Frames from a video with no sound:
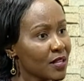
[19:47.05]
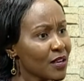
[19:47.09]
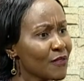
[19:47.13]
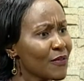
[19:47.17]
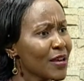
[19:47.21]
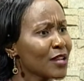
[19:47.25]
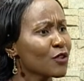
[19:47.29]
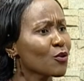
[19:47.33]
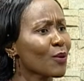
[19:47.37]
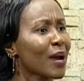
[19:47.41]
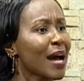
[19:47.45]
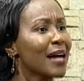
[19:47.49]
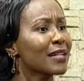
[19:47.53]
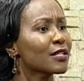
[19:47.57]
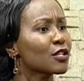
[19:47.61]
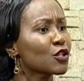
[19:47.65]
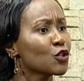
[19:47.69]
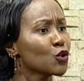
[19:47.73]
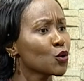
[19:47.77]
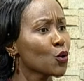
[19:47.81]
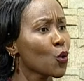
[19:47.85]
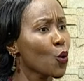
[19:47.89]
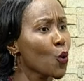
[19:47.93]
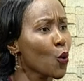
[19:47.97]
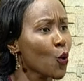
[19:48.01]
Even you can't
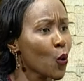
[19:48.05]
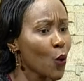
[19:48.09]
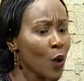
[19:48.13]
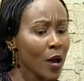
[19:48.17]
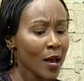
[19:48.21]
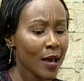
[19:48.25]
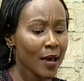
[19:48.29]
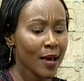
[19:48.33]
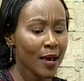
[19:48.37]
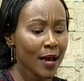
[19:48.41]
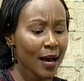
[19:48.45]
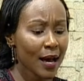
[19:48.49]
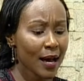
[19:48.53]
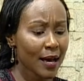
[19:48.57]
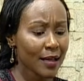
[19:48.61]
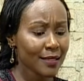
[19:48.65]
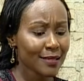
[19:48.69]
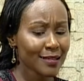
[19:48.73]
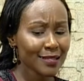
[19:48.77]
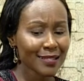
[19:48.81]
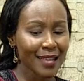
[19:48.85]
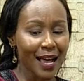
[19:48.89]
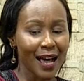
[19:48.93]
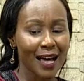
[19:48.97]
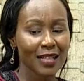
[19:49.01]
know mm -hmm. uh,
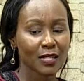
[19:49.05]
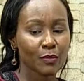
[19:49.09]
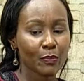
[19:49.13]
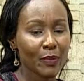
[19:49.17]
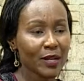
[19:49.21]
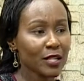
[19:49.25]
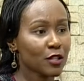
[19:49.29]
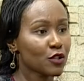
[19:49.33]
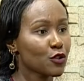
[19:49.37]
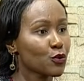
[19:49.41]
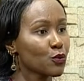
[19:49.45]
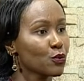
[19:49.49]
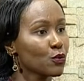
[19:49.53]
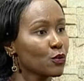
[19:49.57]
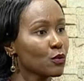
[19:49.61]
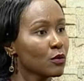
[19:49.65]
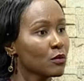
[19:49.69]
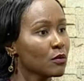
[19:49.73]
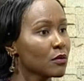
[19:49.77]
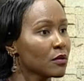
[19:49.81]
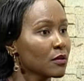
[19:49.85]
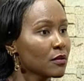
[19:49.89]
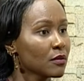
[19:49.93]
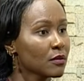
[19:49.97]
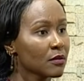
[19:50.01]
this is a husband to
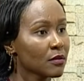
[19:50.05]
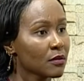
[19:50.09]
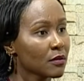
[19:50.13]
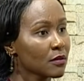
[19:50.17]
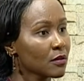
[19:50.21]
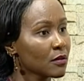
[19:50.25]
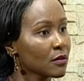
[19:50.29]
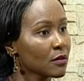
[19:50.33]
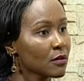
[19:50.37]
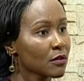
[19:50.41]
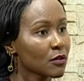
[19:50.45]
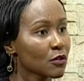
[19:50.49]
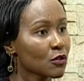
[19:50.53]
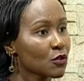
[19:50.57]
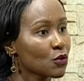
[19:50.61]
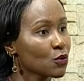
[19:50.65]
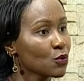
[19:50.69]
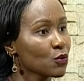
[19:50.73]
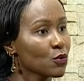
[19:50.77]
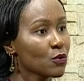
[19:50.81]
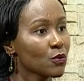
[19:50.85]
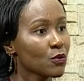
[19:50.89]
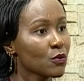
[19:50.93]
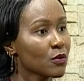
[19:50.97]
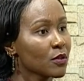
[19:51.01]
to the other.
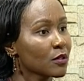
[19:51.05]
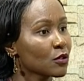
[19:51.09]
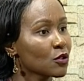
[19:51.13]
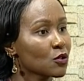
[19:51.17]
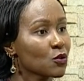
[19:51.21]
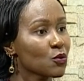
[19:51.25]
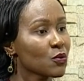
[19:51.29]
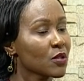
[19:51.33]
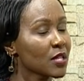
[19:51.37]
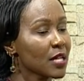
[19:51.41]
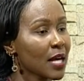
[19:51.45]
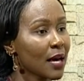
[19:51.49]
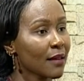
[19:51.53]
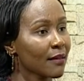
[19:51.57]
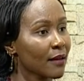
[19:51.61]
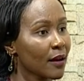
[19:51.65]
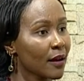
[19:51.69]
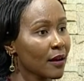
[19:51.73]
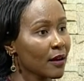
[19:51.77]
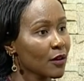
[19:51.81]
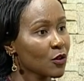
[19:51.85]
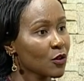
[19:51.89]
To the, yeah. to the other. You